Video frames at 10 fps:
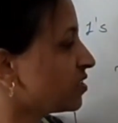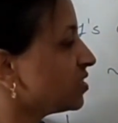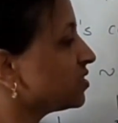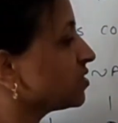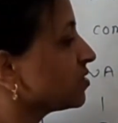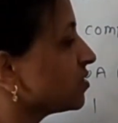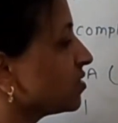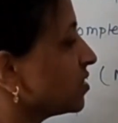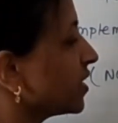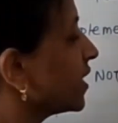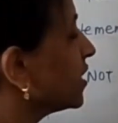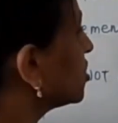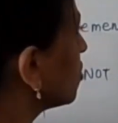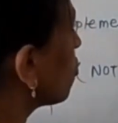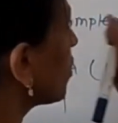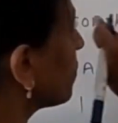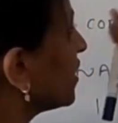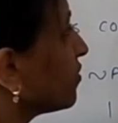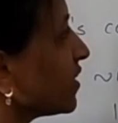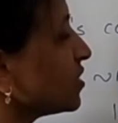This negation or
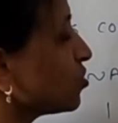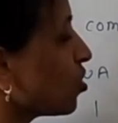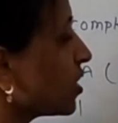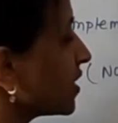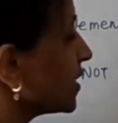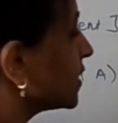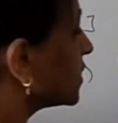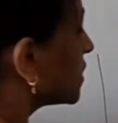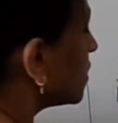bitwise NOT is a